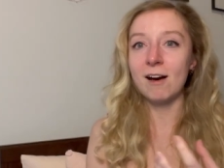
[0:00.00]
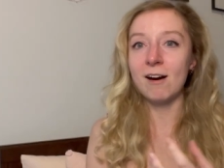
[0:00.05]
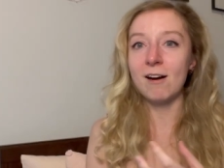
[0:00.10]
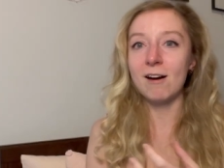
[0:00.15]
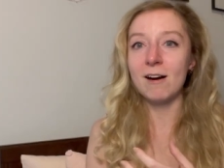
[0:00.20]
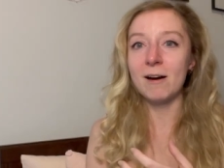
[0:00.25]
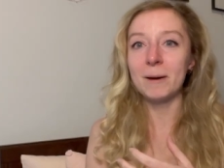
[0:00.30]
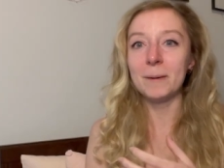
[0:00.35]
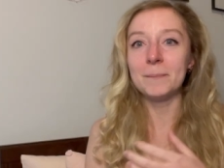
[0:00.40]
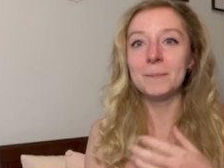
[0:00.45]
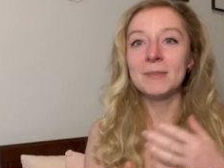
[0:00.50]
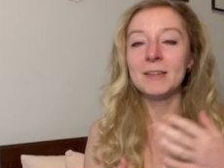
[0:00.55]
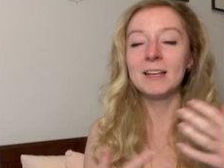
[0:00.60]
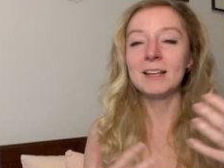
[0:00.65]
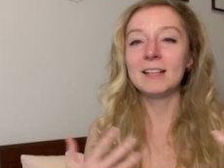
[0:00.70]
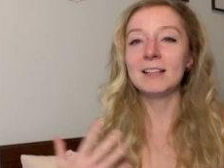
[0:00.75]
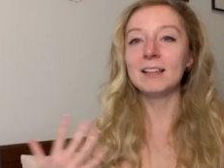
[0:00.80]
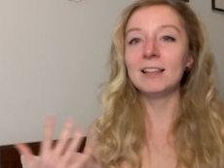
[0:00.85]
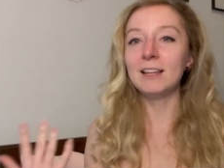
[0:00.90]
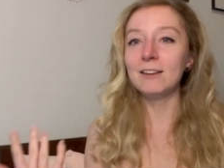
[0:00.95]
Um,
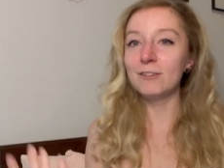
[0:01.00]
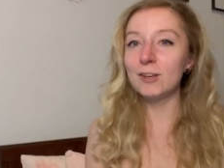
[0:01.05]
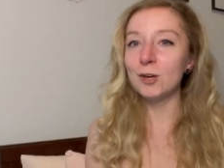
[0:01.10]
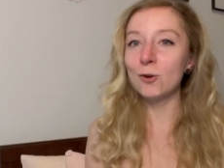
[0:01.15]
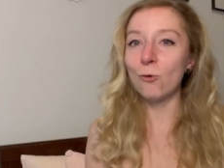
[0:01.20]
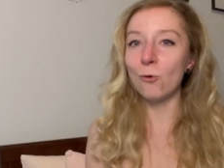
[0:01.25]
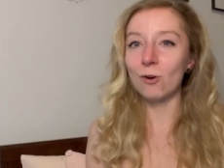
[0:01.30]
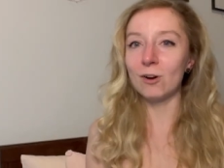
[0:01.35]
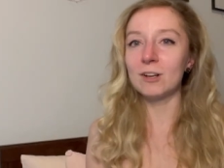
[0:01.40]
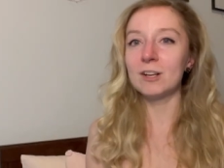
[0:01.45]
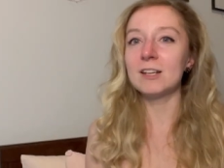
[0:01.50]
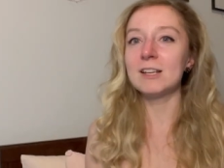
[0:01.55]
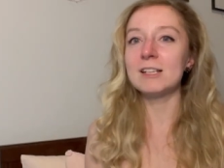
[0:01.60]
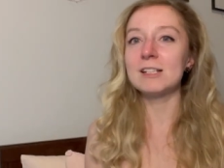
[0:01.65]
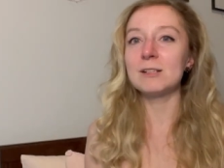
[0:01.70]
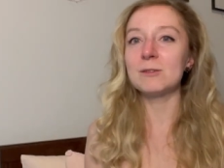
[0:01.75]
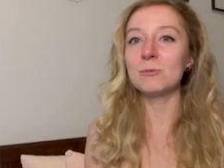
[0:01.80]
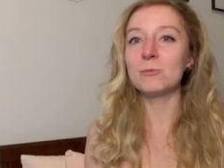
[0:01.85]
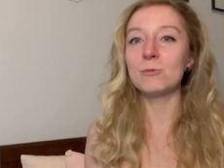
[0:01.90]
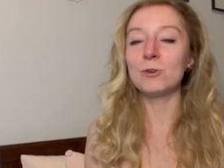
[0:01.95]
living
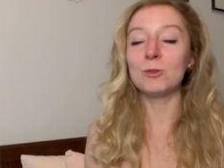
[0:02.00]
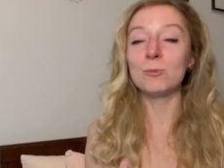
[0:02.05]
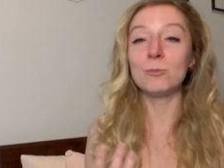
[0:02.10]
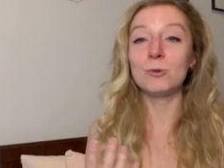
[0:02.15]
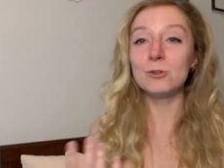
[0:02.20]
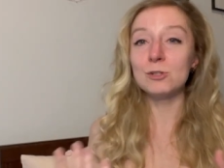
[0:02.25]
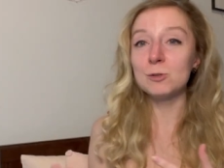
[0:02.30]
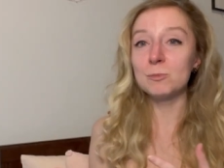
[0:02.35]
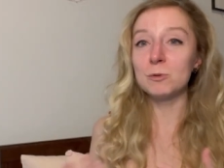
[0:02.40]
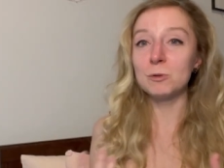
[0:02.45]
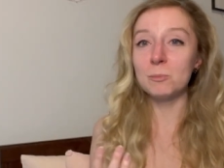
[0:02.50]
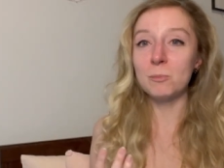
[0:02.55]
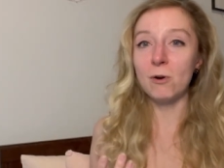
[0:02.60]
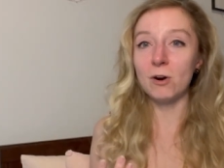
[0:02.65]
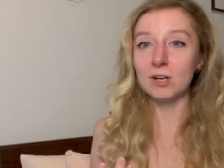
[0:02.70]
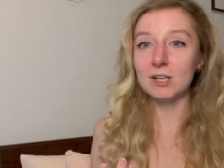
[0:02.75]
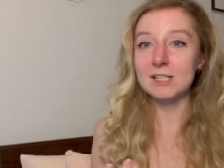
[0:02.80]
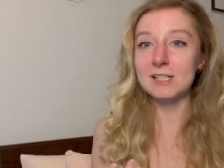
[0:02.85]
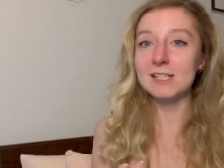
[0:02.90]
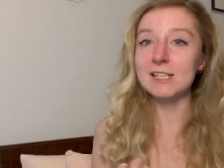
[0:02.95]
organism with multiple
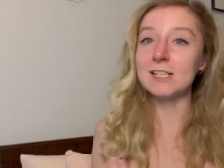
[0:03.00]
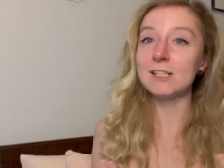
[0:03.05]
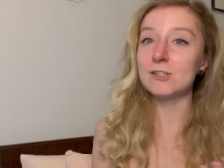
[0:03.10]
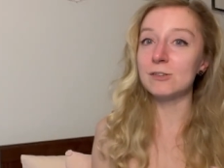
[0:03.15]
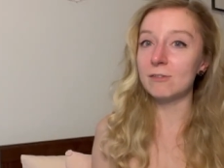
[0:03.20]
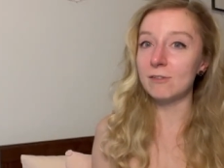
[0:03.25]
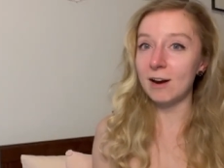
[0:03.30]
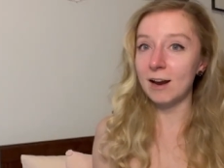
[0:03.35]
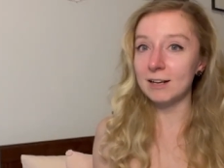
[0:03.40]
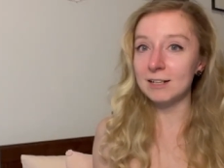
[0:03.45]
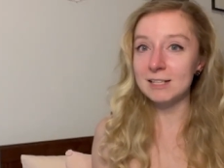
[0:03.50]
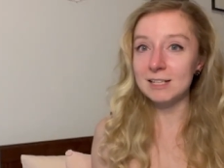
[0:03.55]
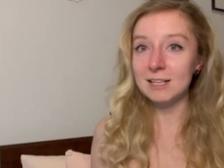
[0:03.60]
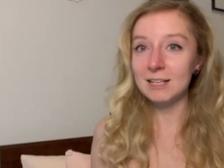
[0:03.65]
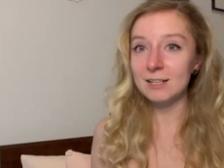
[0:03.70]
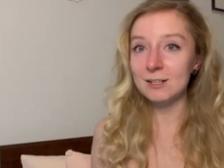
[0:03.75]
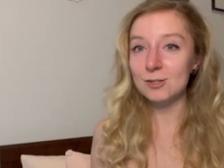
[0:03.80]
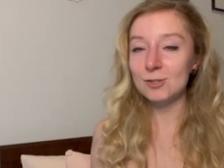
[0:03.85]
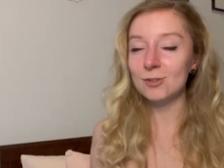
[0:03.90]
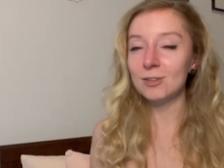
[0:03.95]
parts
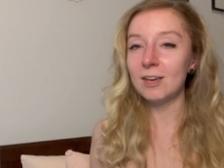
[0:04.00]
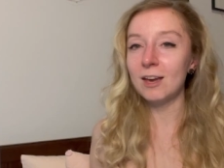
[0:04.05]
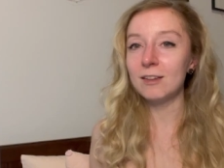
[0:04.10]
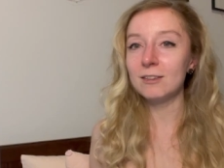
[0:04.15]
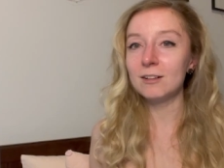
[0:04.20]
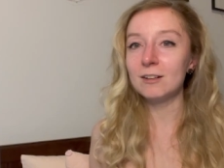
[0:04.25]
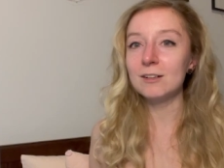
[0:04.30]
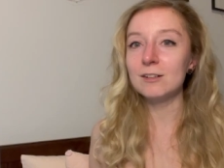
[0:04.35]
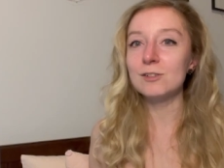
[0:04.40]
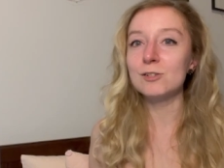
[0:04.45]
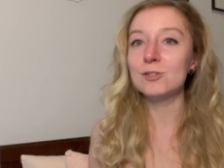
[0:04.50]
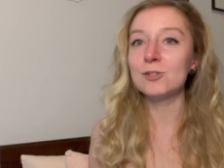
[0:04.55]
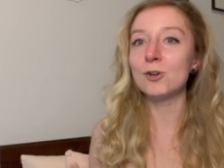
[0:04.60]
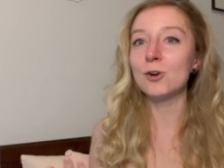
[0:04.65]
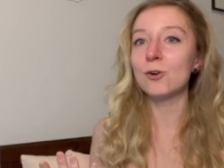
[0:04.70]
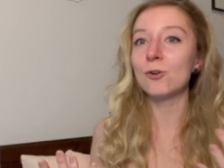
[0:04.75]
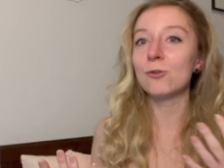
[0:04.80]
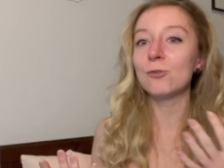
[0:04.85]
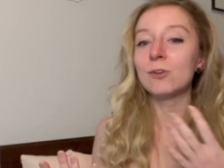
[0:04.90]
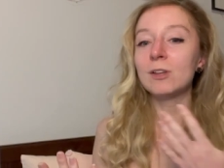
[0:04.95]
interacting together.
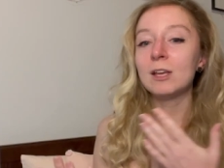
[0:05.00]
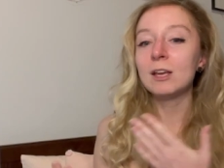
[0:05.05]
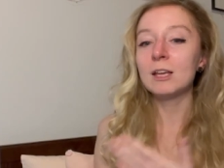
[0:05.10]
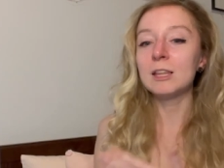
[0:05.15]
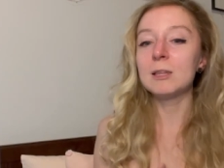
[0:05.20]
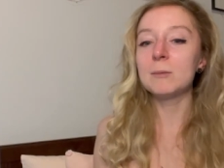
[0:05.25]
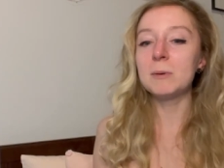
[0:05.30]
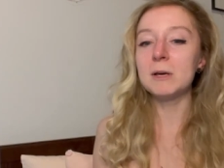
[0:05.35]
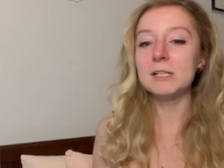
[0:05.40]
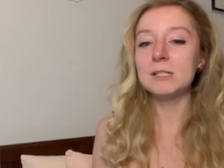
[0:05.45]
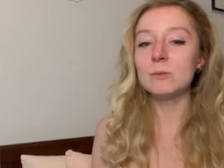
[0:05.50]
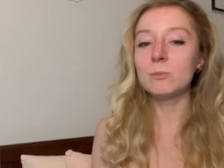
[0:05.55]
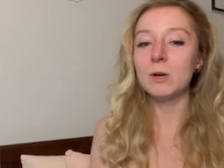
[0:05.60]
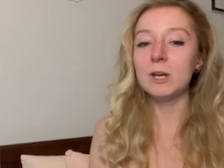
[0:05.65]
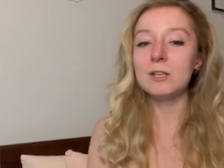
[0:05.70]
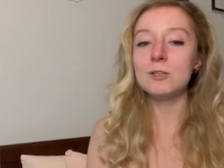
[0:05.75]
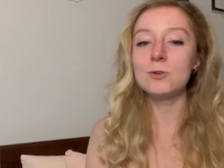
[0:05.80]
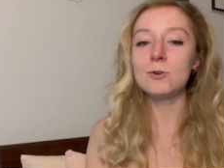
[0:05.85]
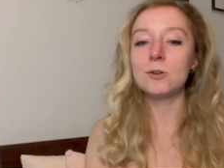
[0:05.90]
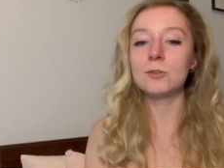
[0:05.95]
So, the best
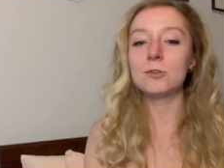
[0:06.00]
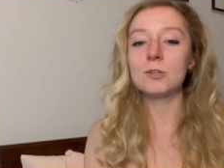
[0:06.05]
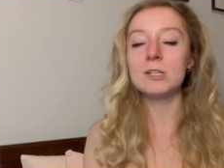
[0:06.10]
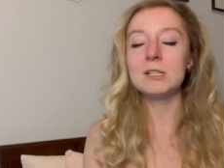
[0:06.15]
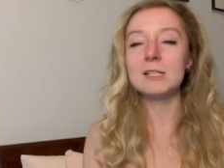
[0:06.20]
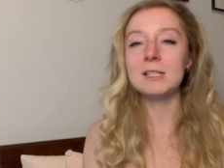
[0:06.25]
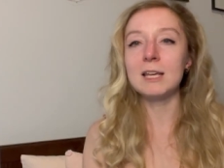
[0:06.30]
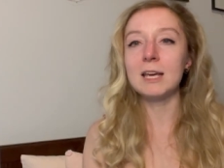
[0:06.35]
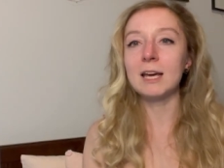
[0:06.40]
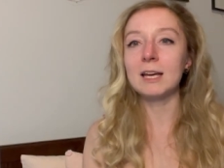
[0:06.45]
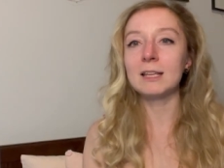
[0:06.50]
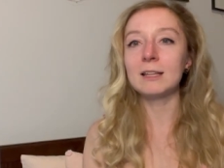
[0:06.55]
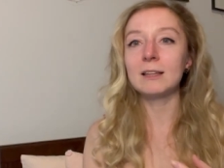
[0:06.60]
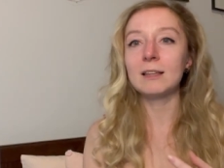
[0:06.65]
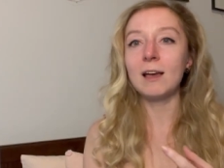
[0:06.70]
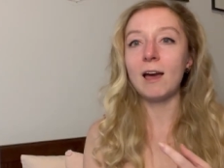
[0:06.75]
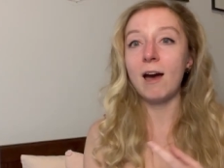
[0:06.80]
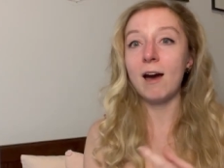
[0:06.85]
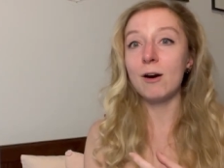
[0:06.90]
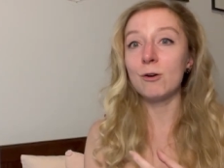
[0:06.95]
way to
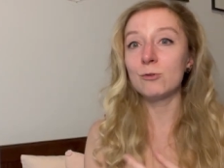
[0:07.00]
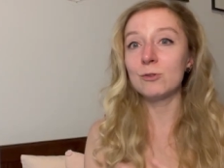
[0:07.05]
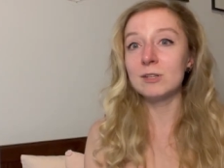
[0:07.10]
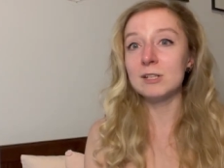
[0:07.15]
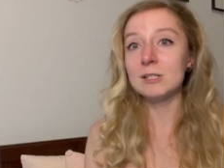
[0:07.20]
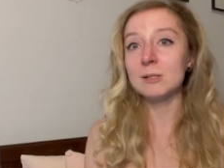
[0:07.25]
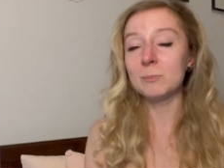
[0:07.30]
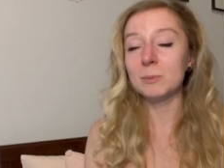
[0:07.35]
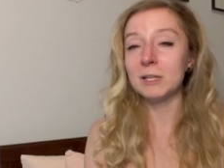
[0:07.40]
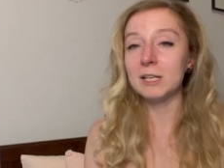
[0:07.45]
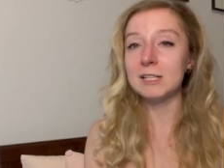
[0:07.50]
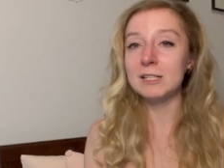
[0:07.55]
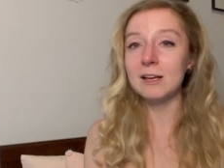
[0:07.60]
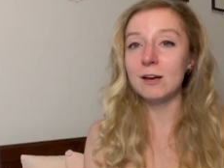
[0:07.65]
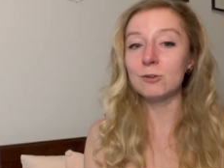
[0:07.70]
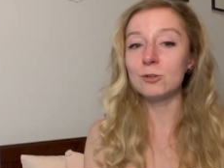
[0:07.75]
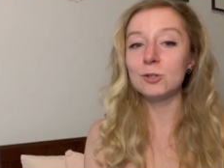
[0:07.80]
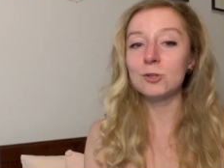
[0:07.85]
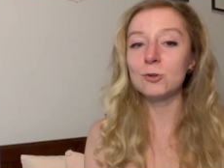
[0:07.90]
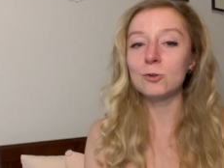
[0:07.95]
understand how this plays
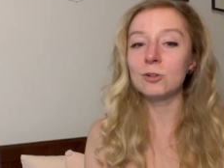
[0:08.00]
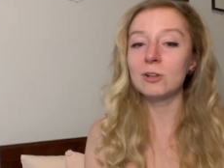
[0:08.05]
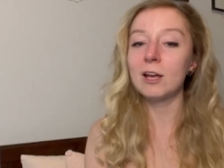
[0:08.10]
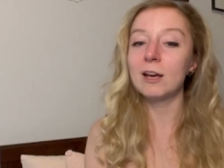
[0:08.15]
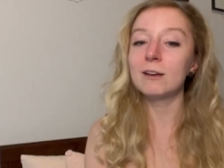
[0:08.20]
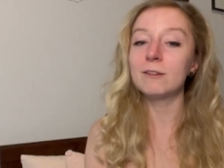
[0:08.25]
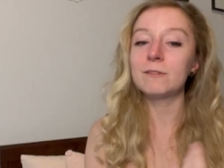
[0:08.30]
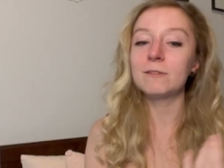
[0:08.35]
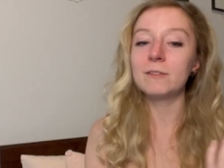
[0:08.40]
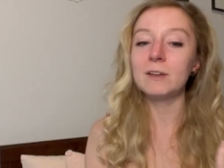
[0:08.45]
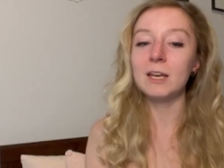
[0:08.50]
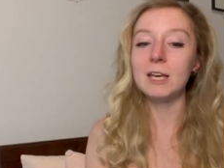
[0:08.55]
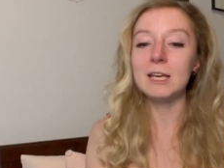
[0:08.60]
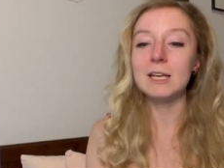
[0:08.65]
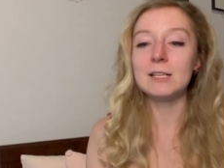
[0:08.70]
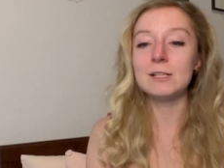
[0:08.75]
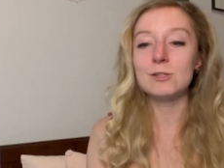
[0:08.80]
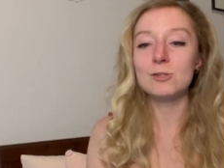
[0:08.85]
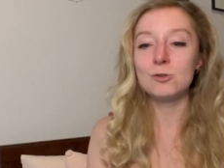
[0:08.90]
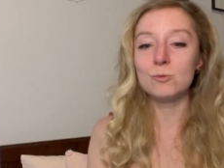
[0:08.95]
out in your life
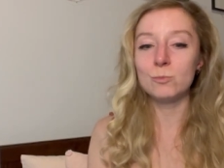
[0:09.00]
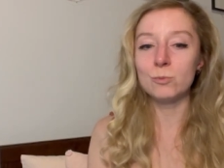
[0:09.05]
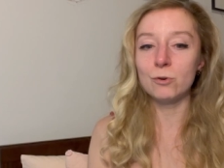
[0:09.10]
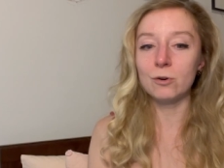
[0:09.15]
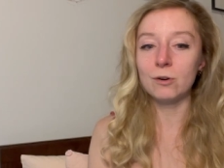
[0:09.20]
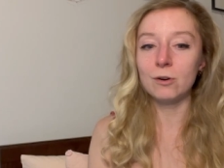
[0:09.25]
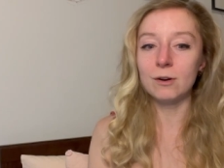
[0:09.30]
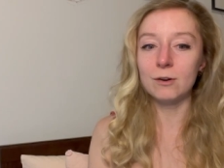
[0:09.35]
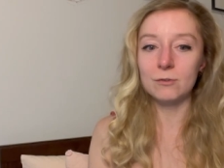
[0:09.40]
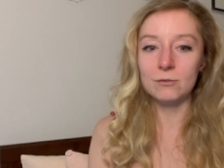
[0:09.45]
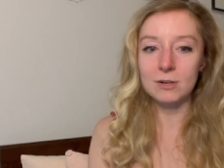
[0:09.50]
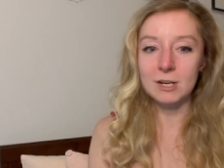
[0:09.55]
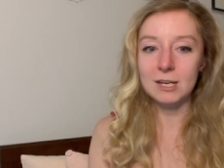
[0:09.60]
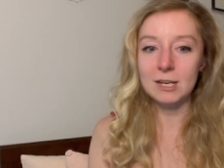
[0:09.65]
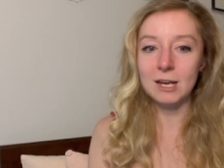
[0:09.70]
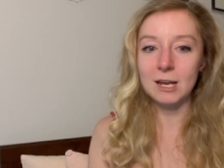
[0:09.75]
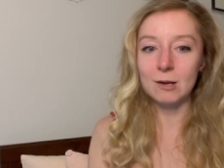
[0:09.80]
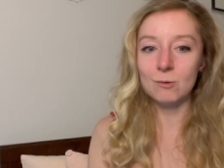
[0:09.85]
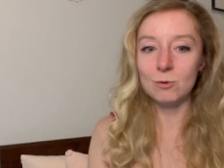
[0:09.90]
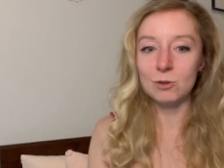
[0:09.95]
is to book a
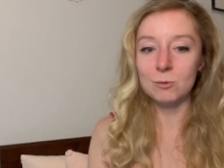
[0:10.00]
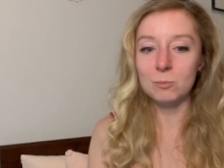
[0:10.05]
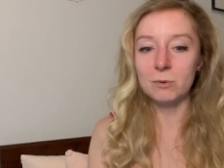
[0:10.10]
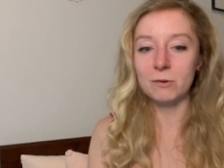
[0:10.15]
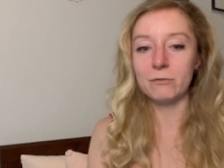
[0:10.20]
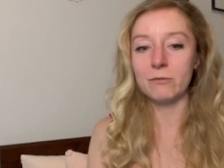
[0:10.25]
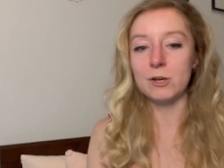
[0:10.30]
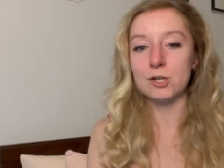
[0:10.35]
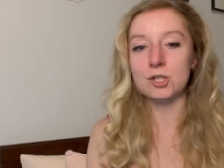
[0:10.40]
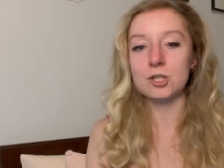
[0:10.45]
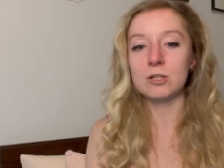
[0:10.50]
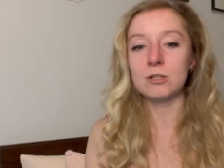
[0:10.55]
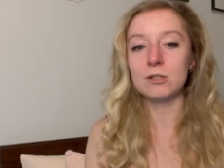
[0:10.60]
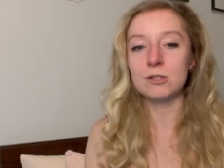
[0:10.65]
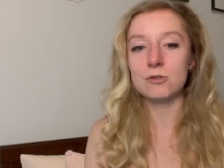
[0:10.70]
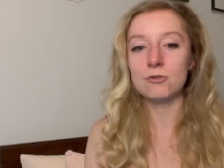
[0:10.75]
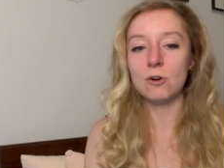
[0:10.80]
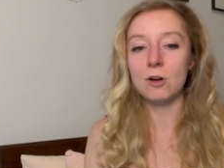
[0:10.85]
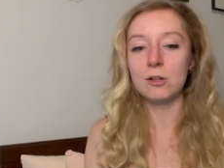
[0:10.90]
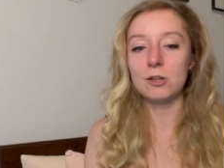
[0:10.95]
reading with a professional
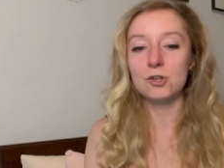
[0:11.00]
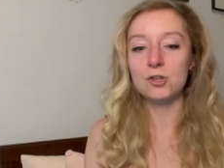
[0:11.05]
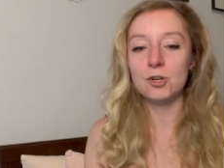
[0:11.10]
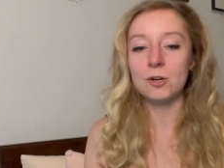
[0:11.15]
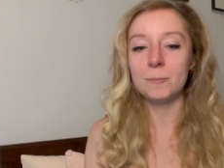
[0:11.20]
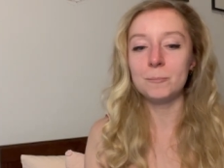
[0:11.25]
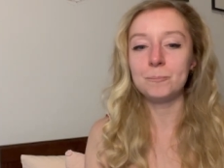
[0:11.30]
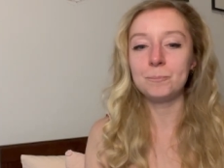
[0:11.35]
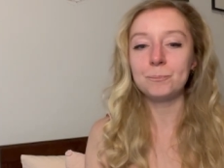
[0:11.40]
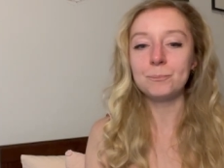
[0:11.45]
astrologer.